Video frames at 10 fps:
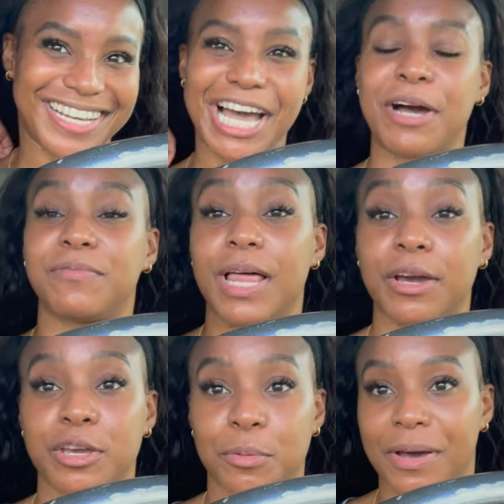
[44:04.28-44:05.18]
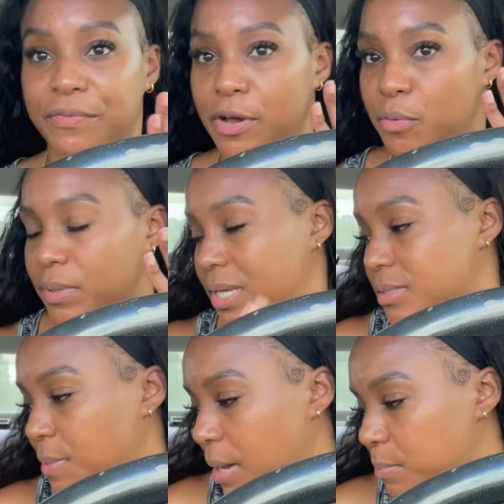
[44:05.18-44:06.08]
I'm vlogging on my phone
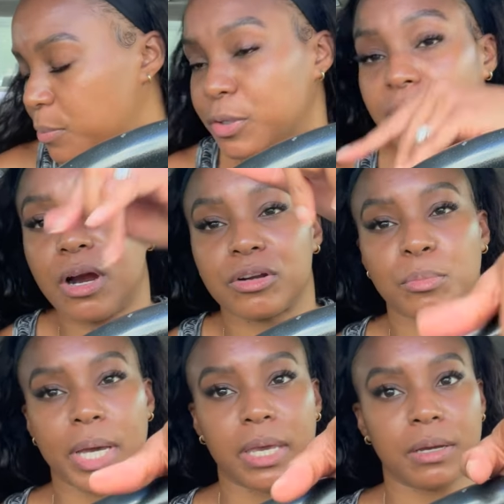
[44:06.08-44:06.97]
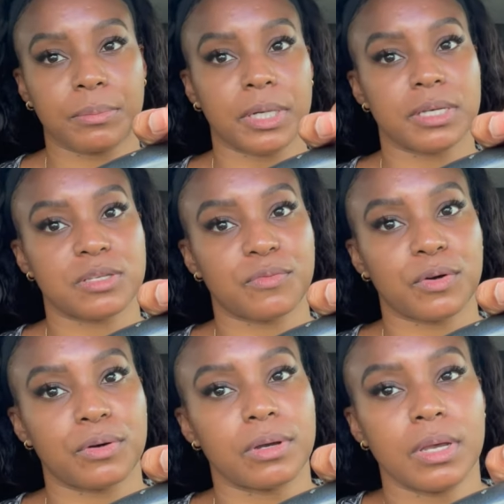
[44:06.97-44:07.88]
because my memory card on my camera is
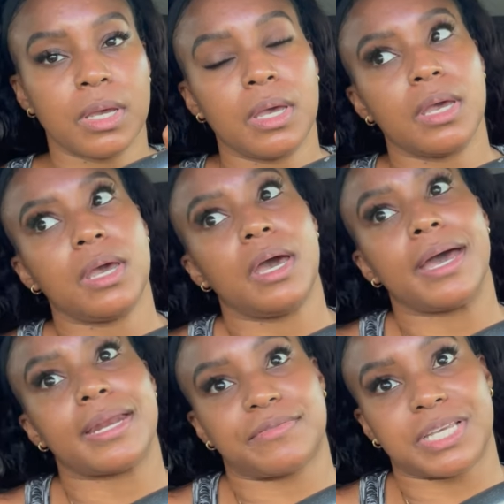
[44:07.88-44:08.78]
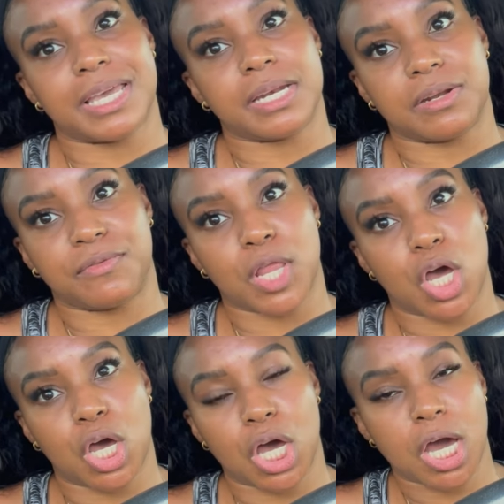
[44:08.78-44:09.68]
full and I have to edit a
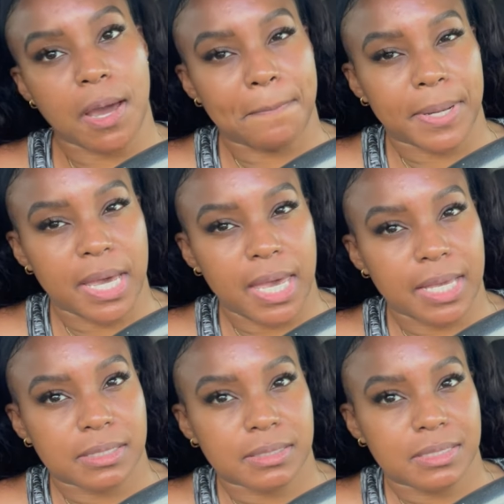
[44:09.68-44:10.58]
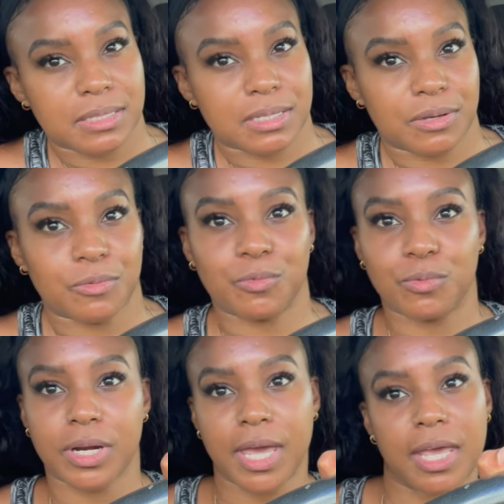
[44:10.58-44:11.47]
vlog, but
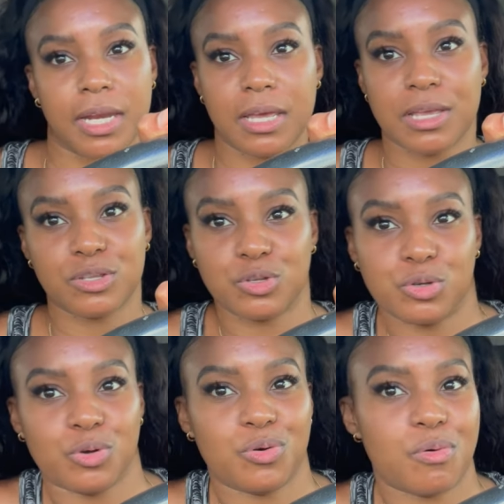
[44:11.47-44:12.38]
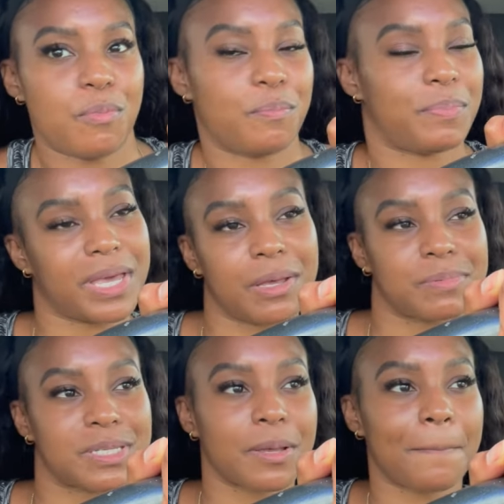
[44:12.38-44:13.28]
we're headed to pick up
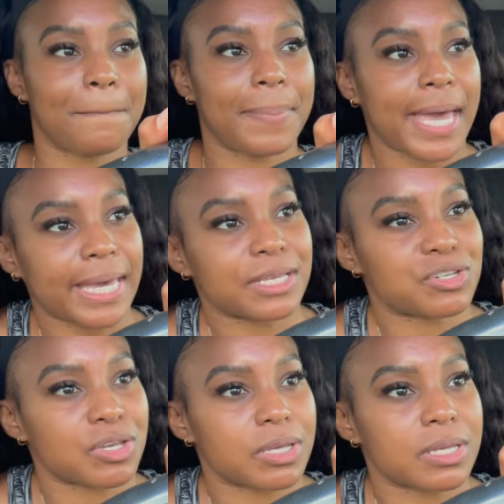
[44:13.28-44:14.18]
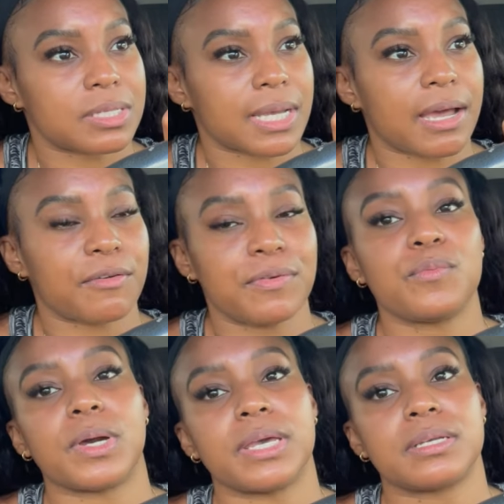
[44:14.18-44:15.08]
some packages. I got a few
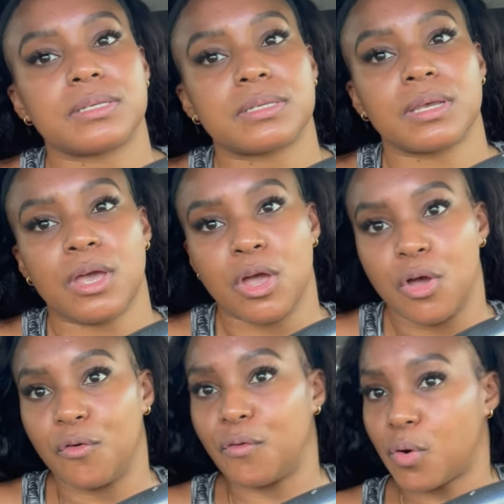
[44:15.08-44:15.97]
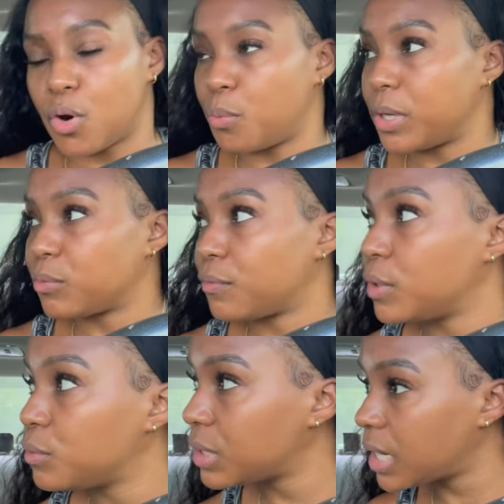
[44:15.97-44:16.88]
wigs for a wig
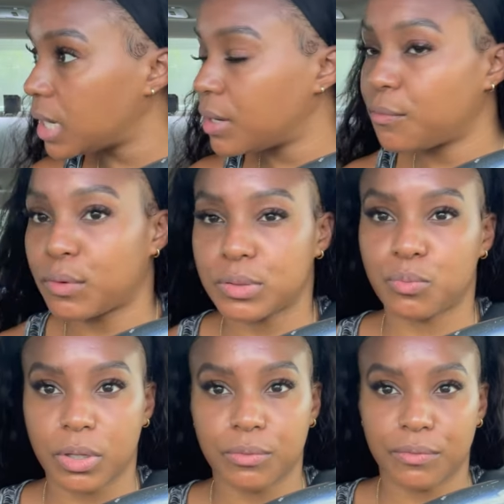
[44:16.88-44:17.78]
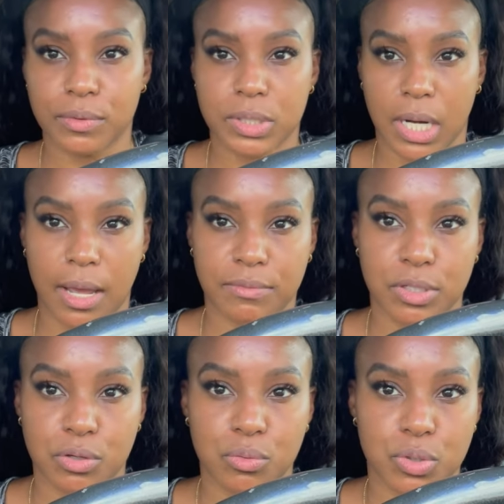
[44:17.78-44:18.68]
review that for some wig reviews that I have to
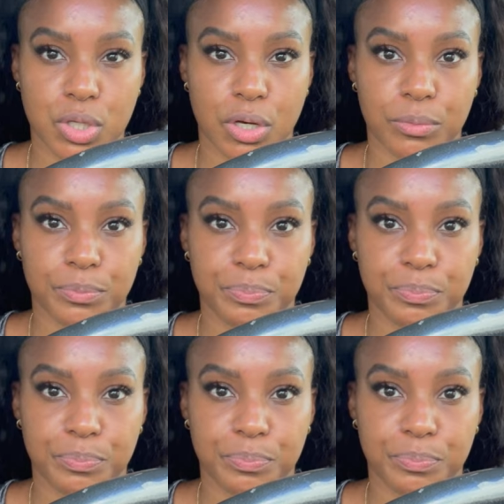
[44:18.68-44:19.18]
do. So